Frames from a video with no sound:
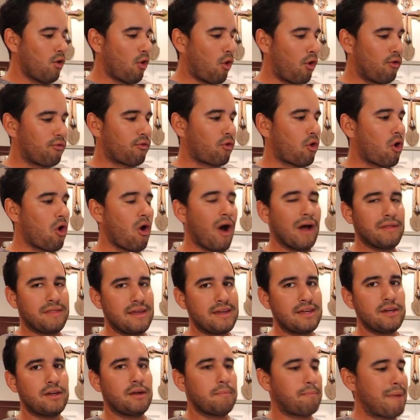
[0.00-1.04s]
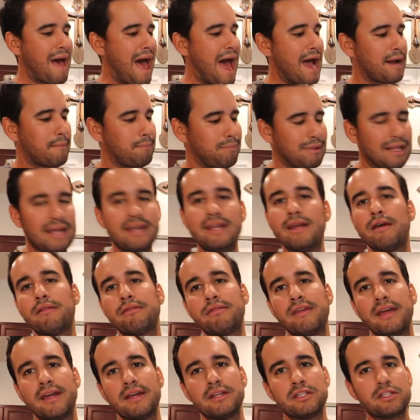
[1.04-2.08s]
overall, I think you could pack plenty of
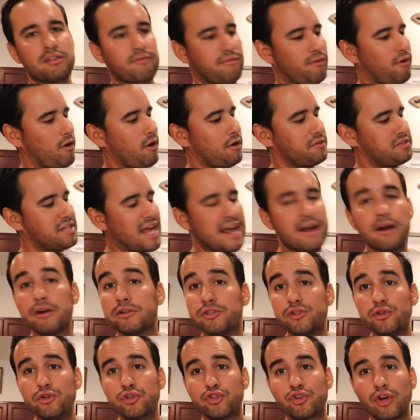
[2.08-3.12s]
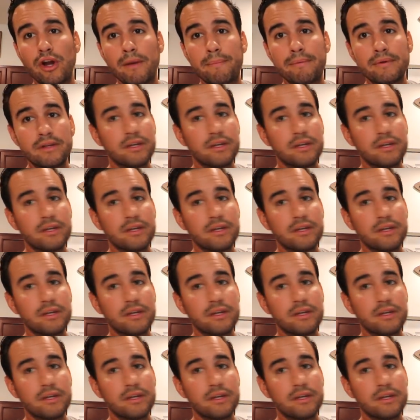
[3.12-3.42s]
things for a day or two trip,